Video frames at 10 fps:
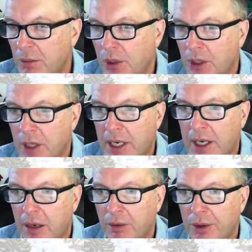that would
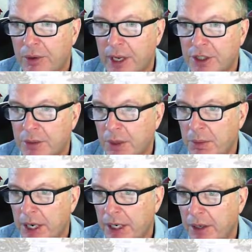allow the garage to
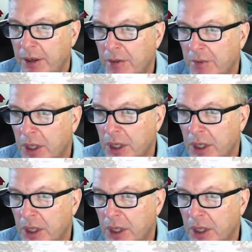be back here.